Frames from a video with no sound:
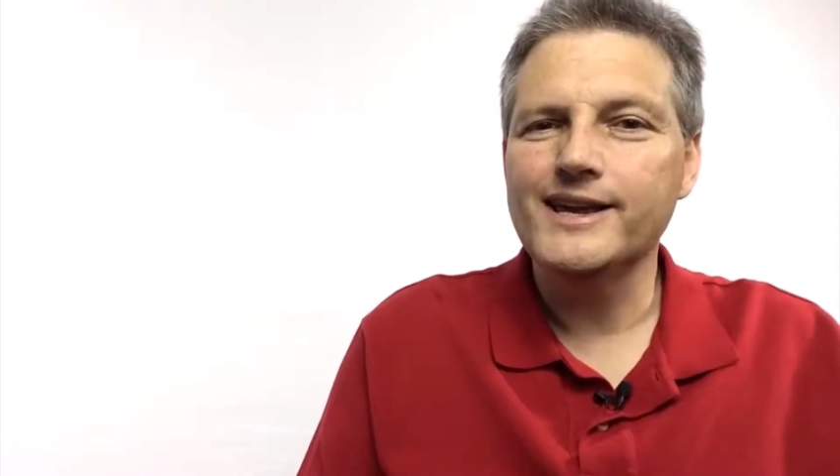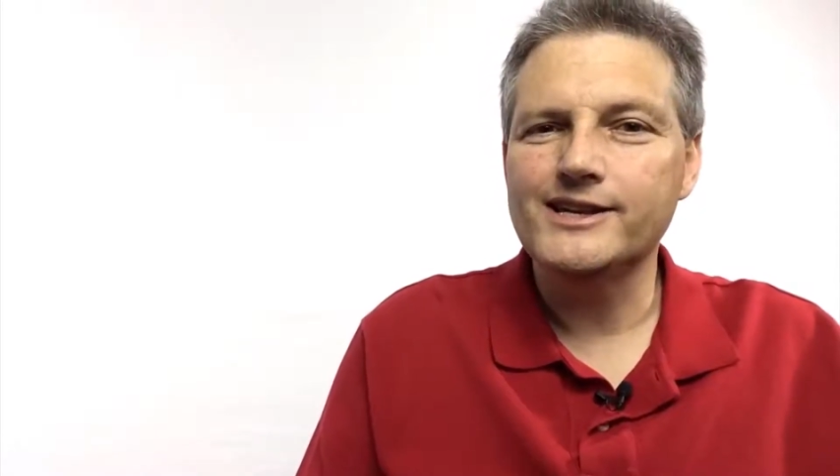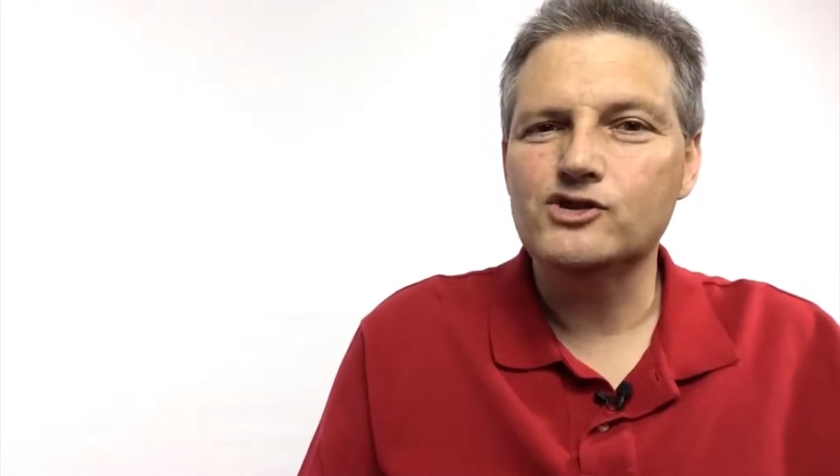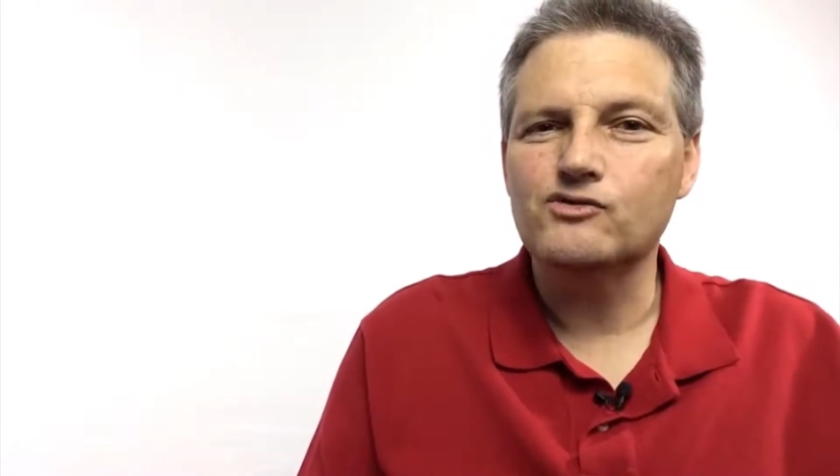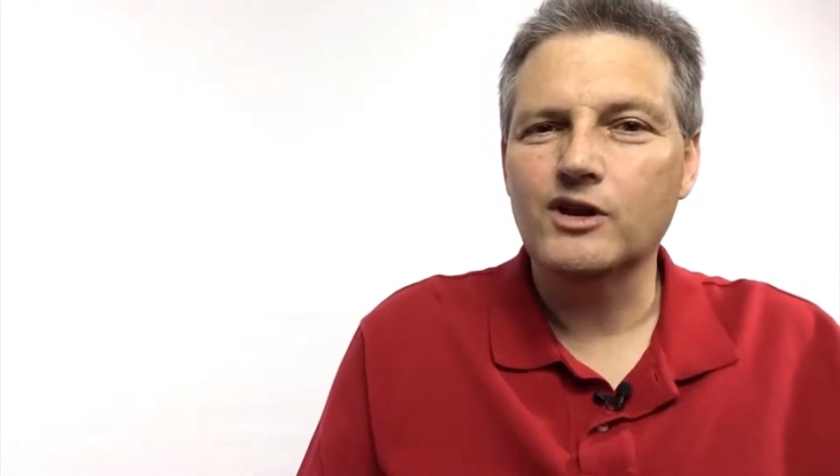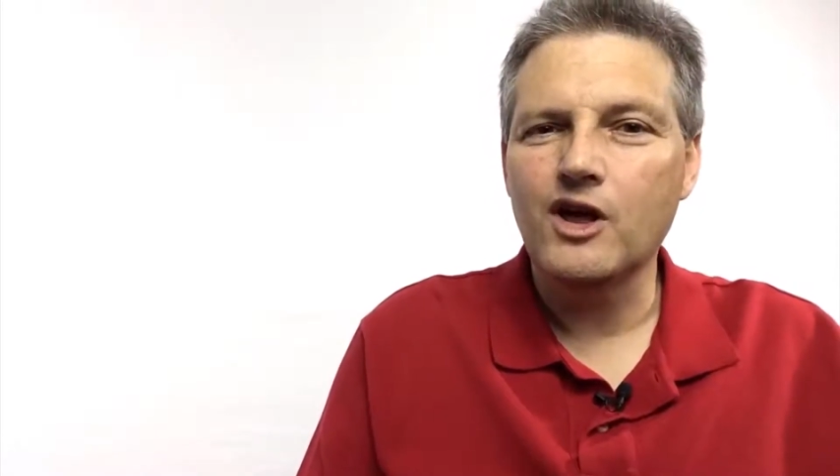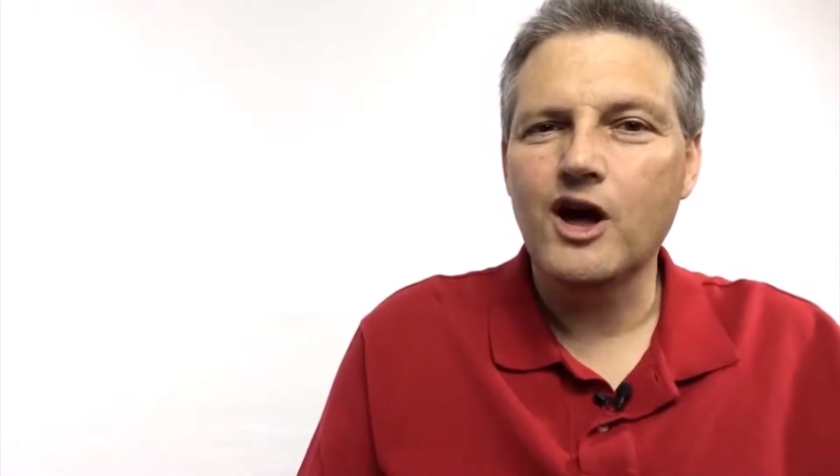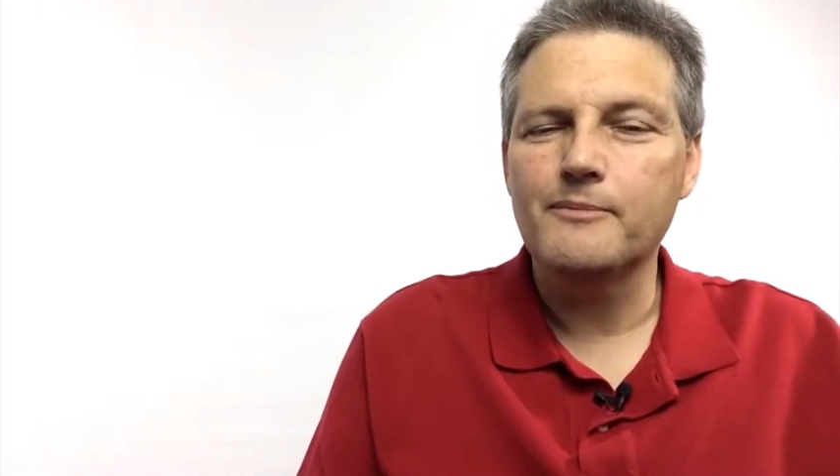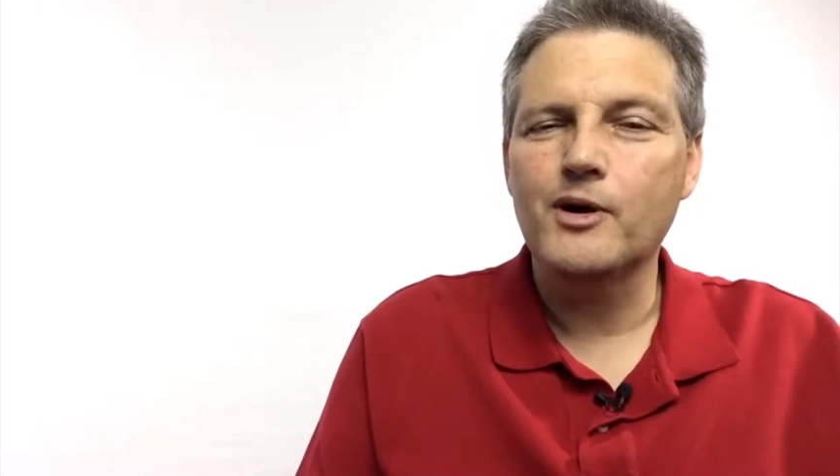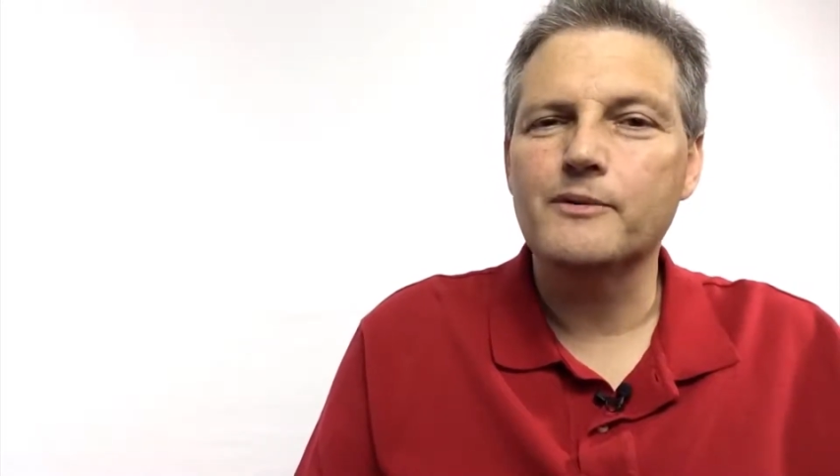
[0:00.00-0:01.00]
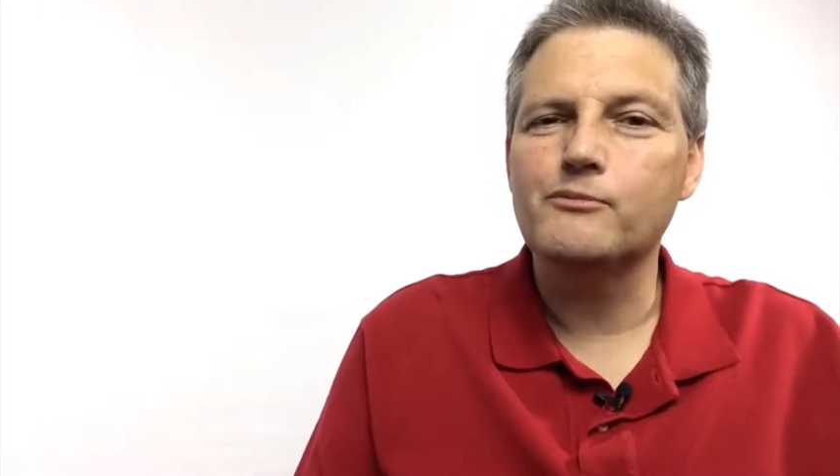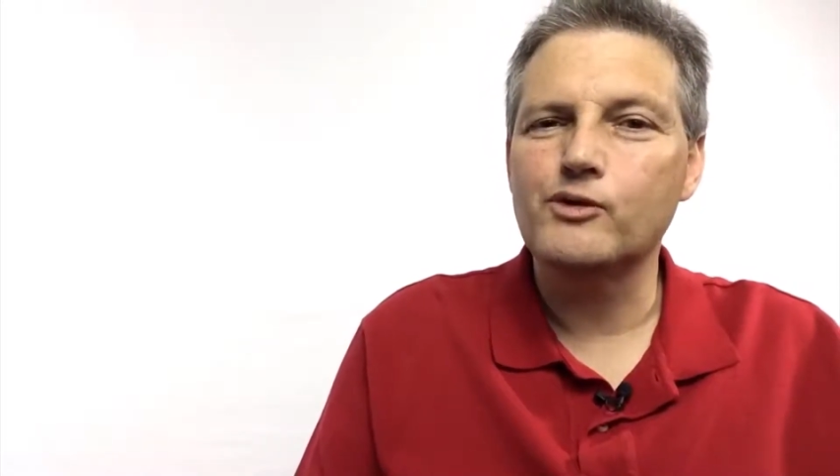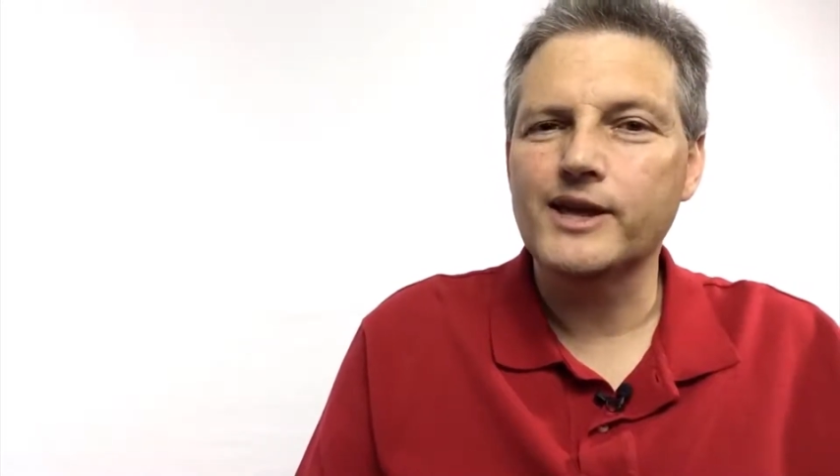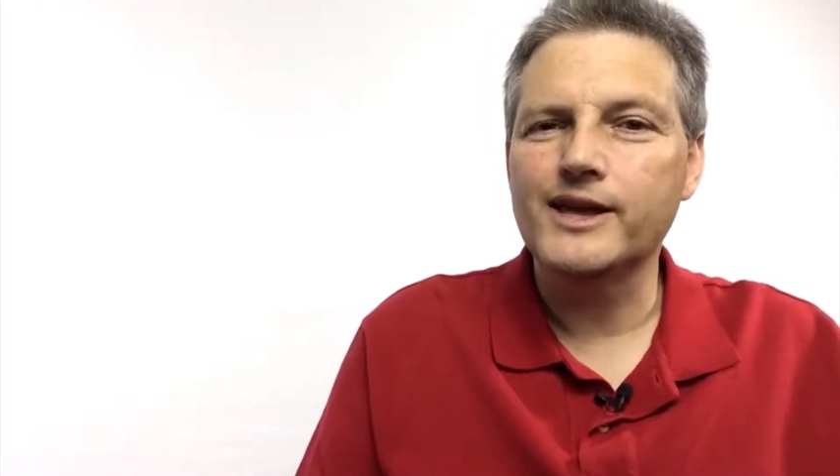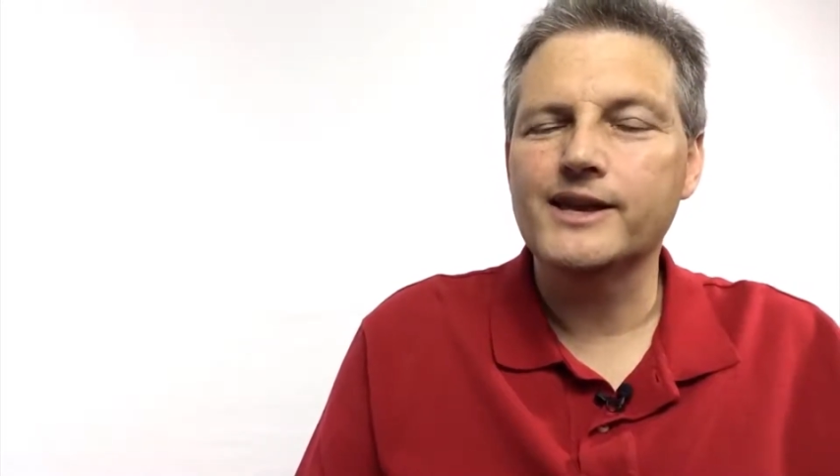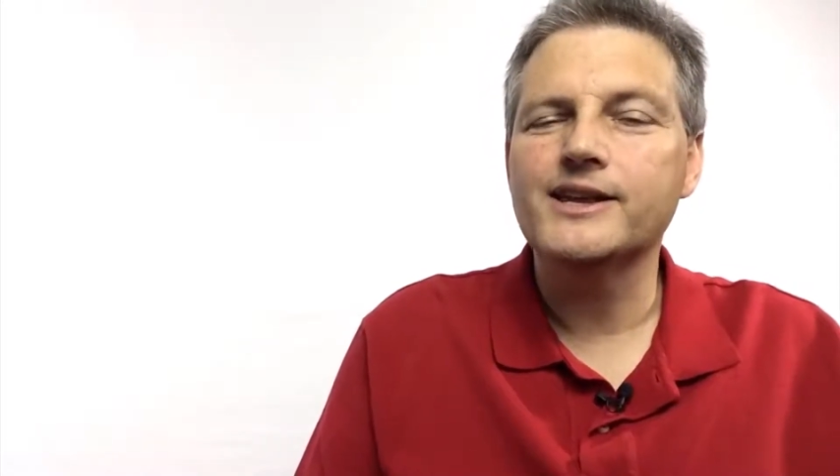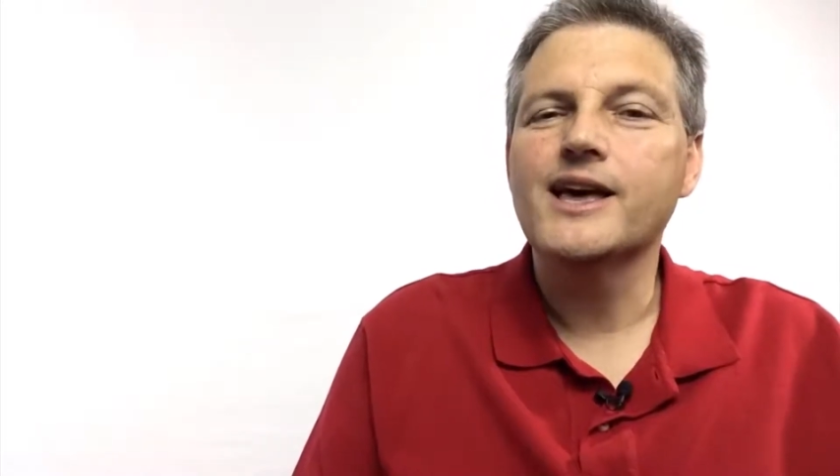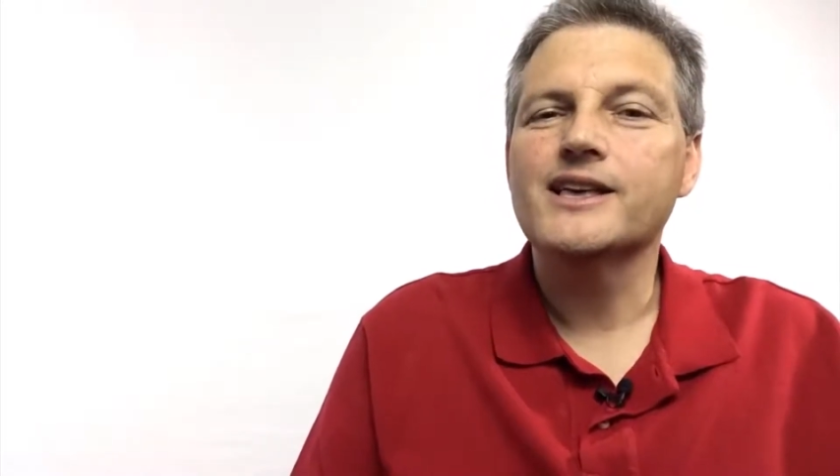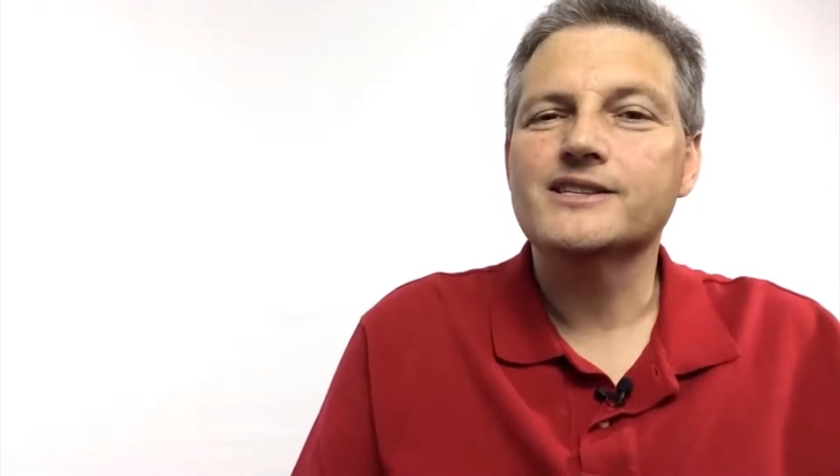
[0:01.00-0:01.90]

need to rely upon bringing in